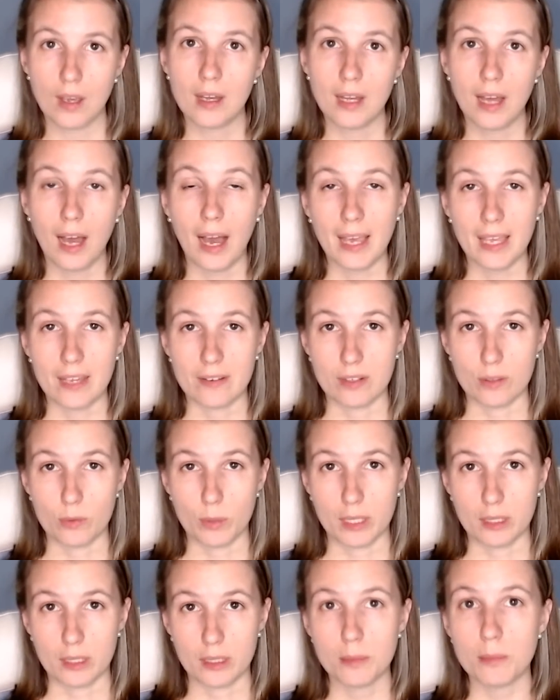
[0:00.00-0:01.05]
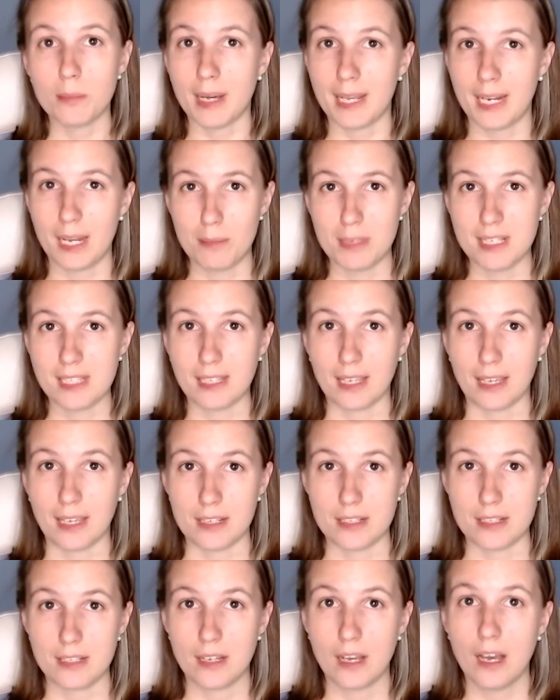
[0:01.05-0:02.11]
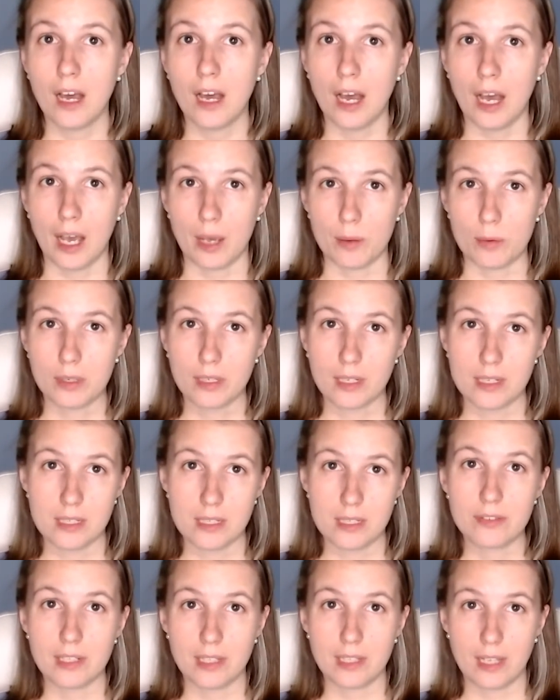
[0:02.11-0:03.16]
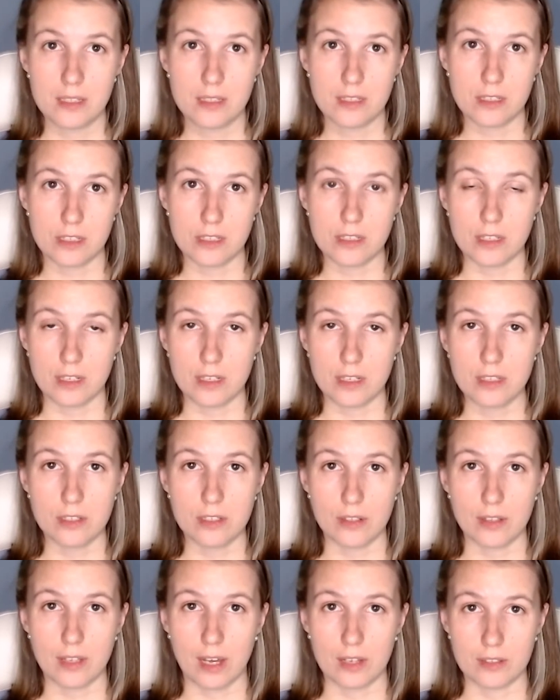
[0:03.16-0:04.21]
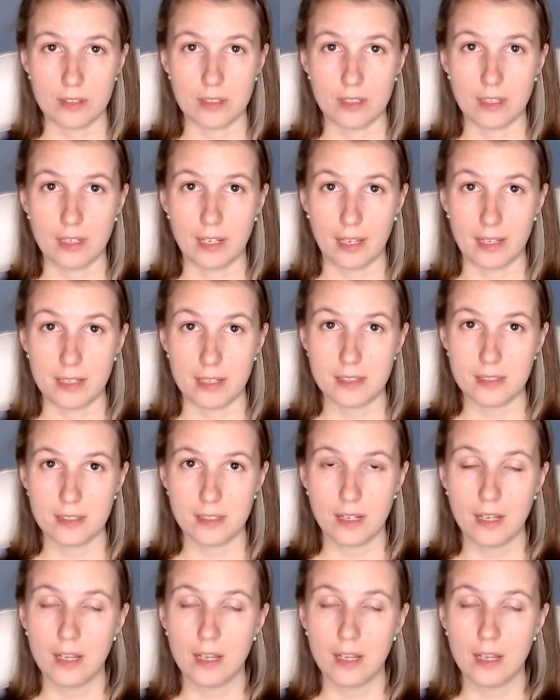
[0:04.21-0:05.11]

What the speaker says: Hi everyone, my name is Kate. I work as a freelancer since 2008.